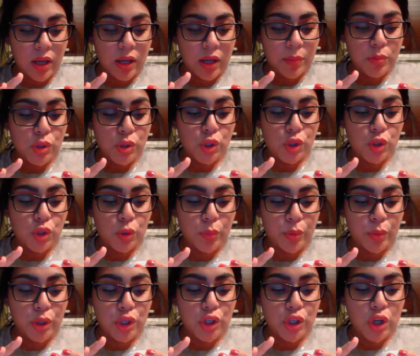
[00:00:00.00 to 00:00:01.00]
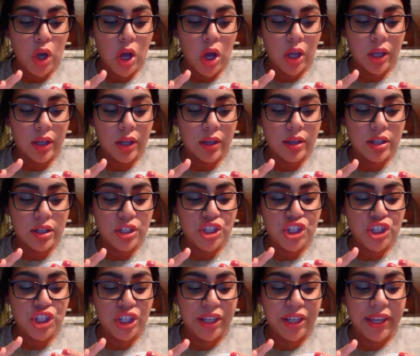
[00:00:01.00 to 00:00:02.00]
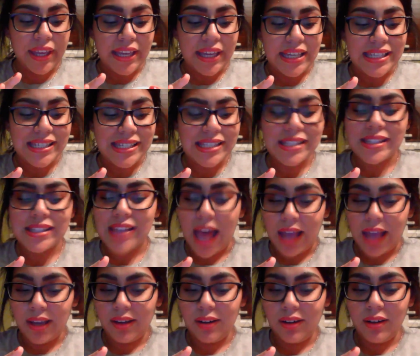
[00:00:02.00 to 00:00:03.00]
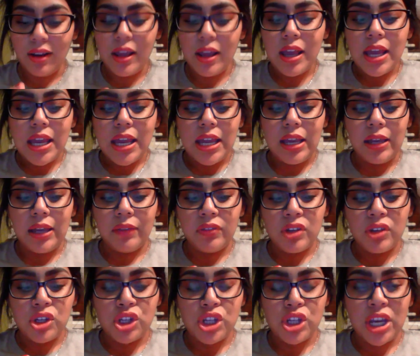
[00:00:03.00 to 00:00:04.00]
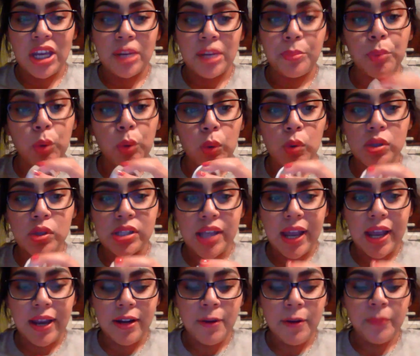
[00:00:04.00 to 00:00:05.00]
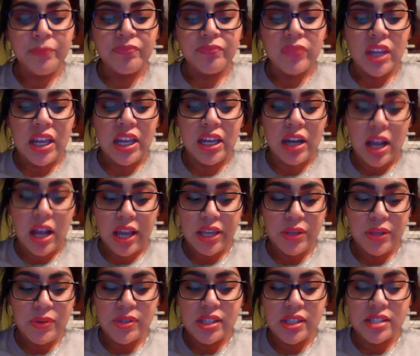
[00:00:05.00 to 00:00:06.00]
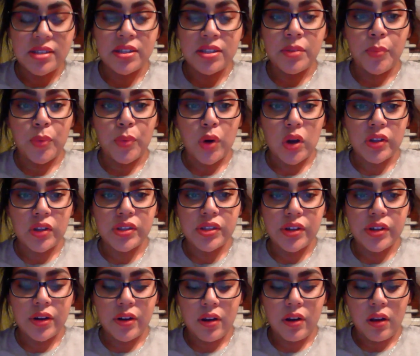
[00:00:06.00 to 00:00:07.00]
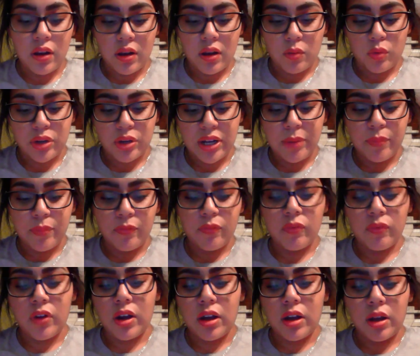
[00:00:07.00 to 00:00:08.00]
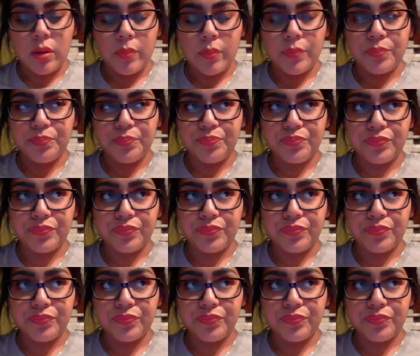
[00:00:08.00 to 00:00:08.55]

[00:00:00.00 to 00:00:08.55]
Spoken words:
Super Shock Cheek Satin in the shade Poolside. And I use this as a bronzer when I